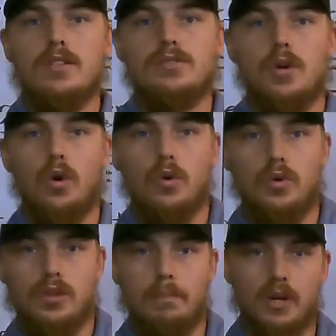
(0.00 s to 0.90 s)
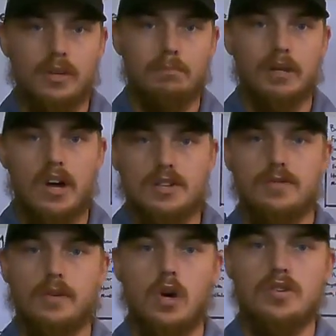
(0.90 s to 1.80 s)
So the building
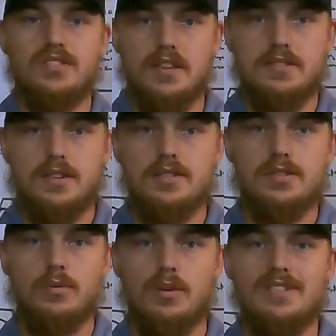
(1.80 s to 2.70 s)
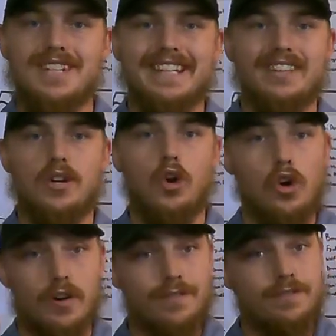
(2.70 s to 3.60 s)
blocks for our senses, we see that there
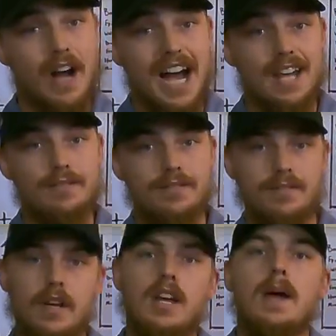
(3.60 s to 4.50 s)
are 5